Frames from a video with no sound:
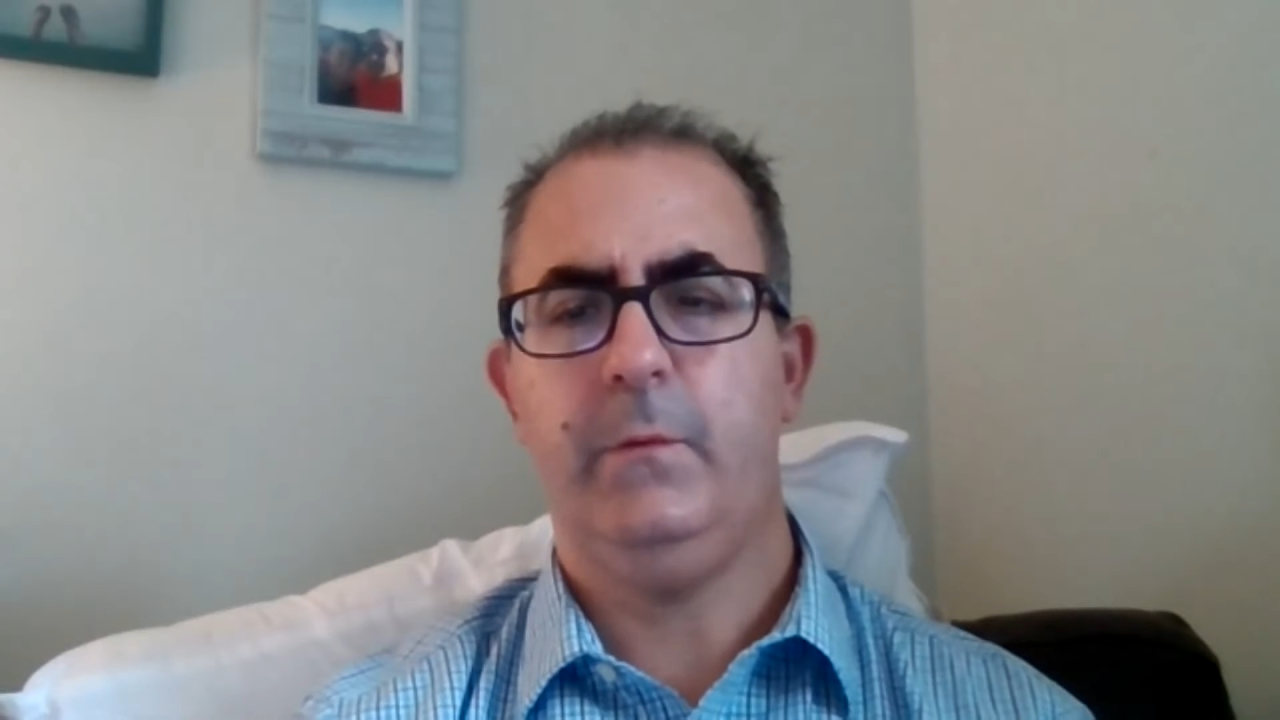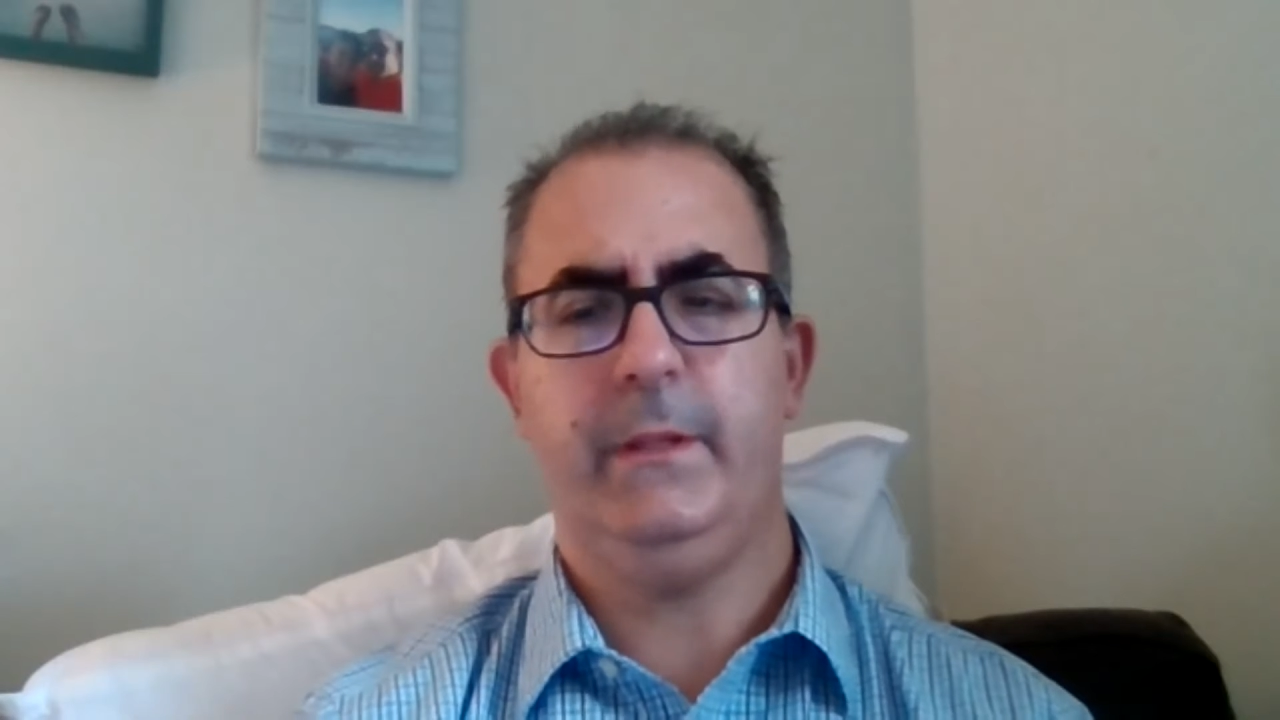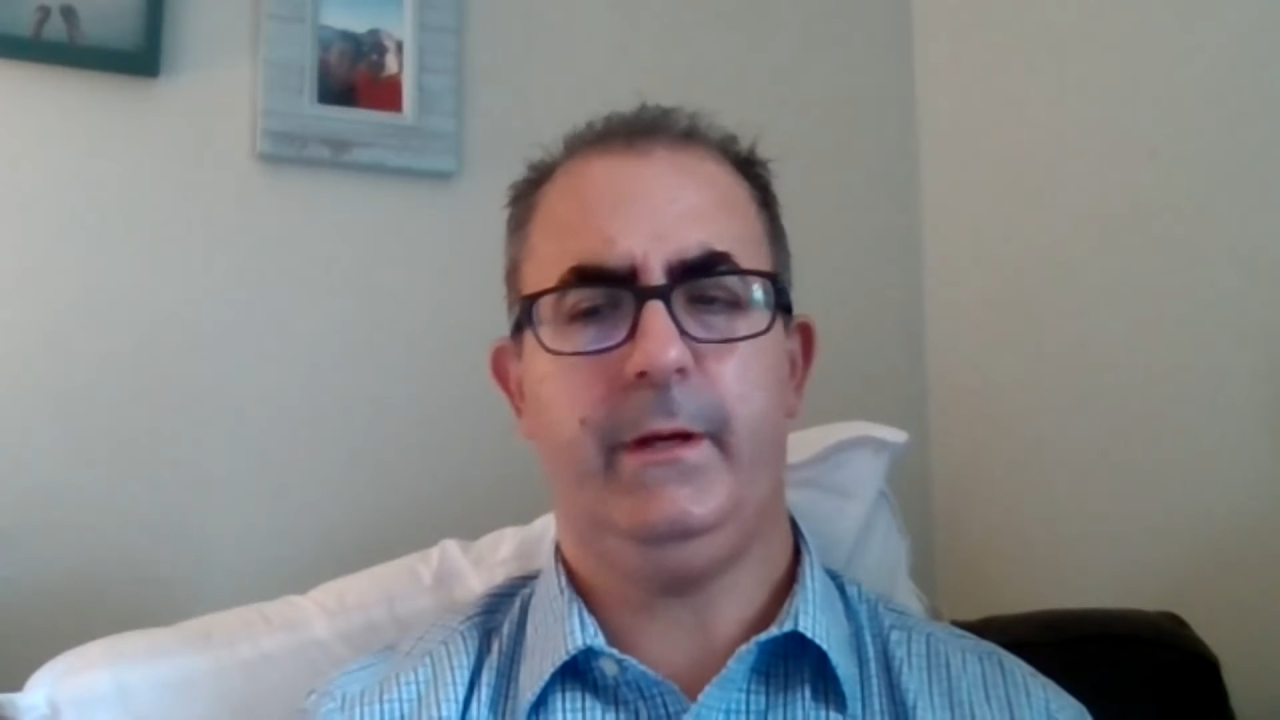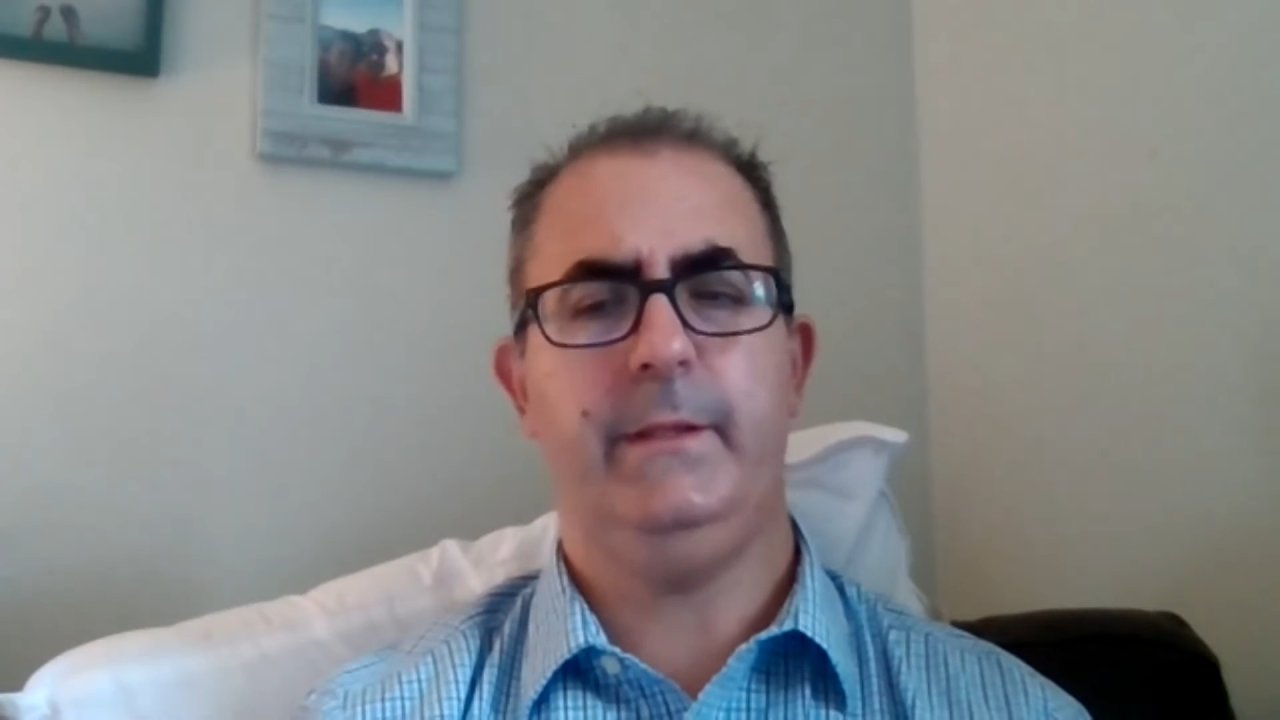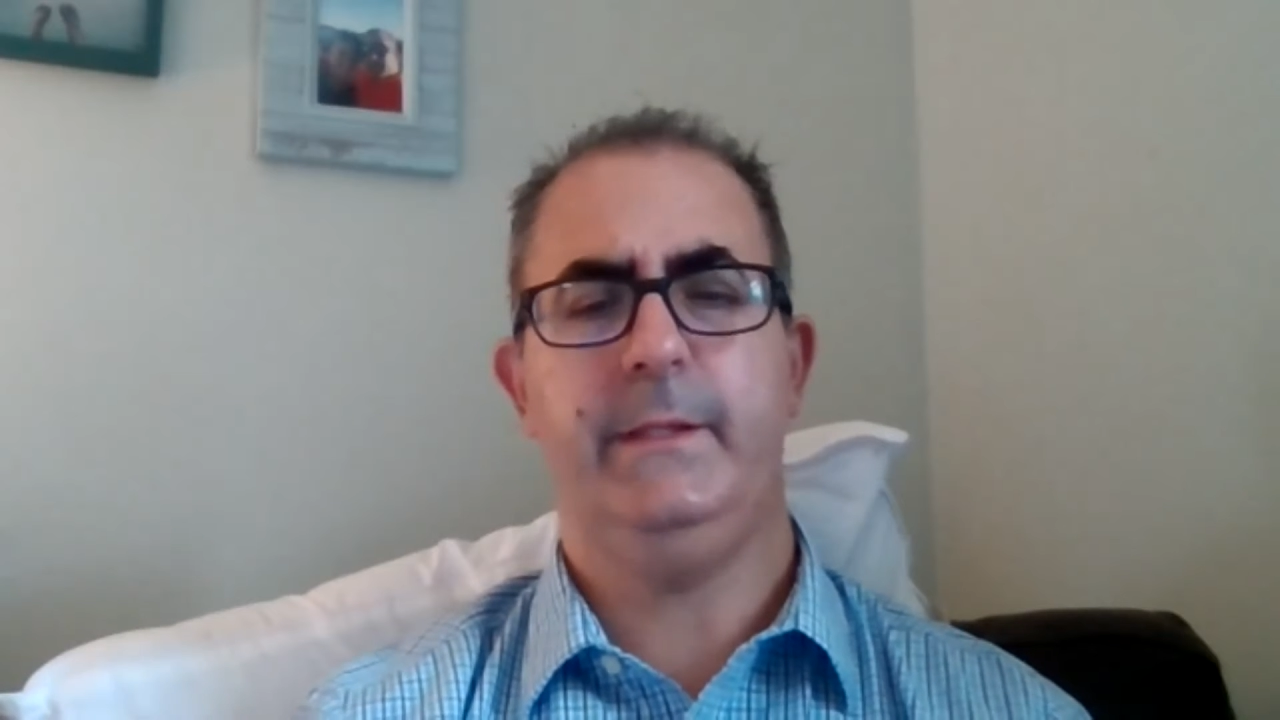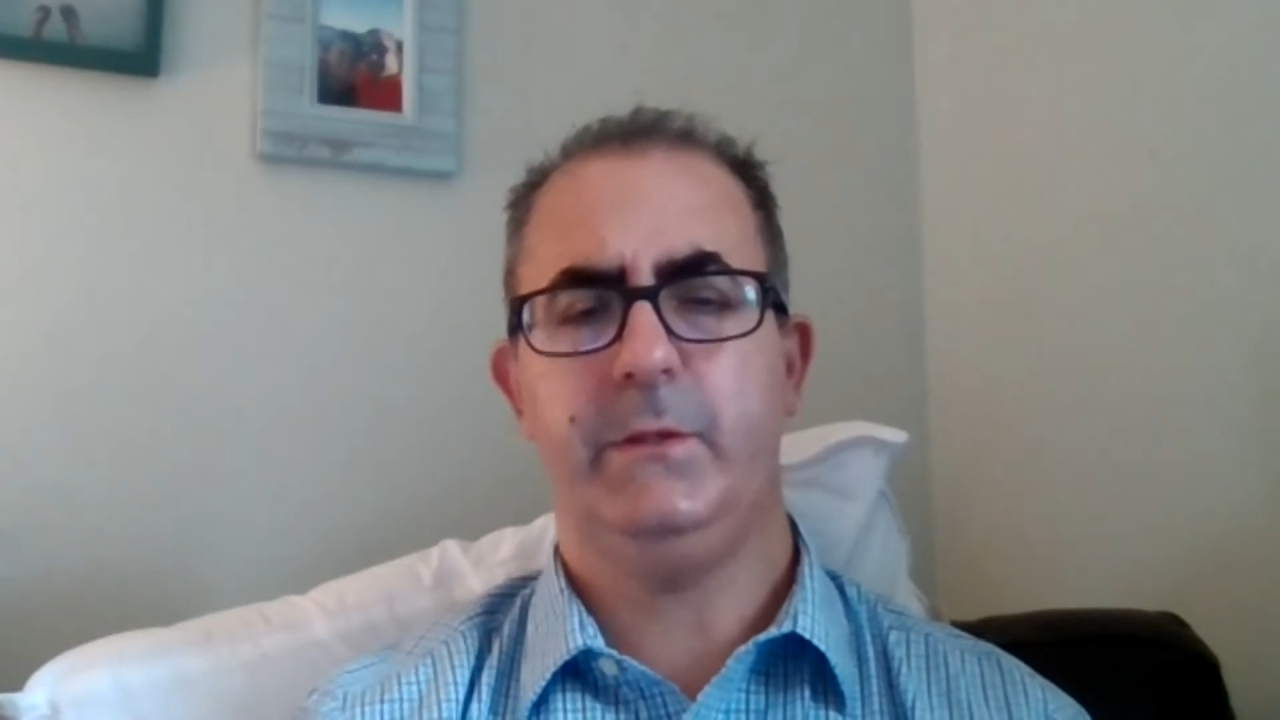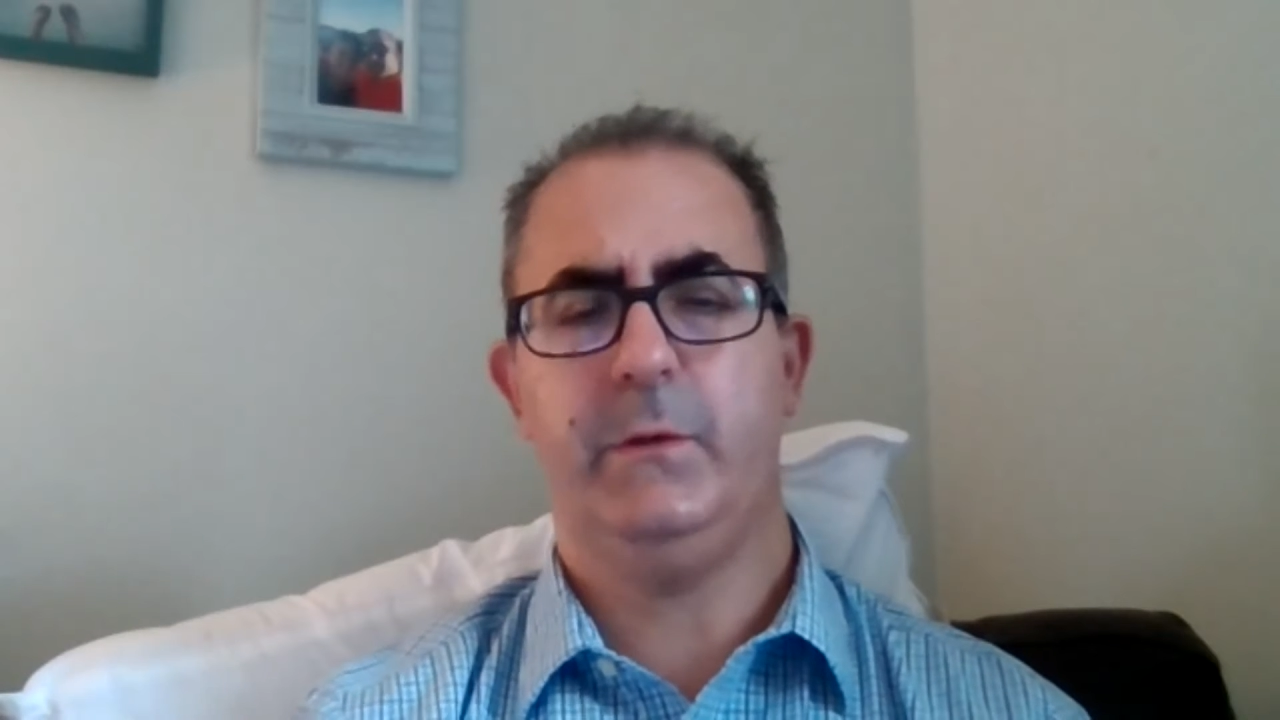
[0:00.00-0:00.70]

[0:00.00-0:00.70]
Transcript: with all these